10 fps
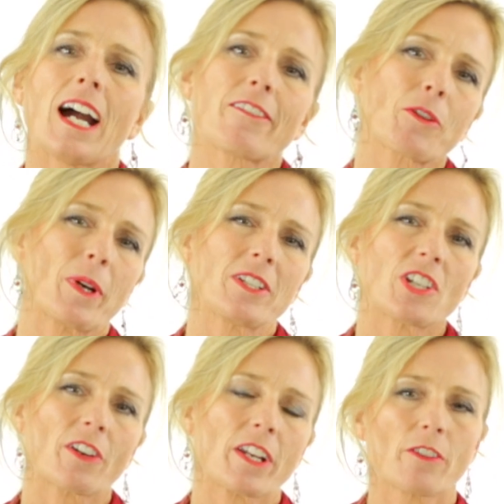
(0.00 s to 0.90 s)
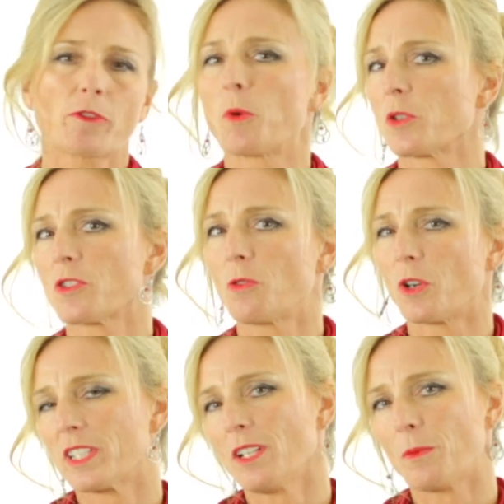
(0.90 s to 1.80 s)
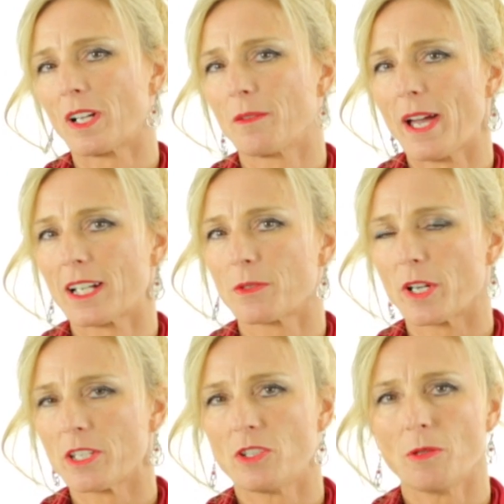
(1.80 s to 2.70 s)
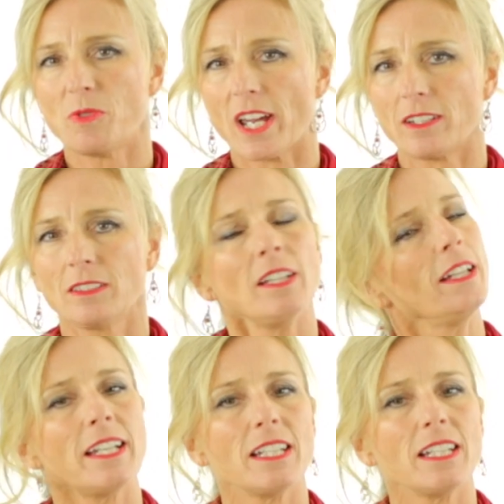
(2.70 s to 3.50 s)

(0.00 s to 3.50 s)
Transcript: everyone, Sherry here from Orchard Corset. Welcome back to our YouTube channel.